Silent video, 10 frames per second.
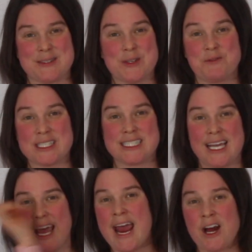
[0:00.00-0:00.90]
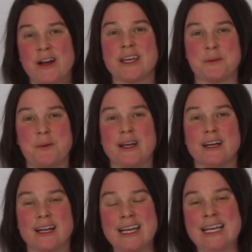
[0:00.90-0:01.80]
So if you see a hair get
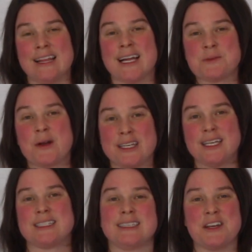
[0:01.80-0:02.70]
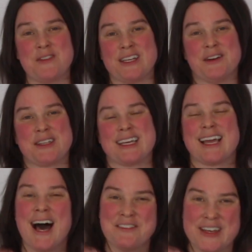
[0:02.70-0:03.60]
weird, that's what it is, and let me know in the
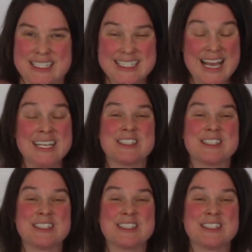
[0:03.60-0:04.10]
comments.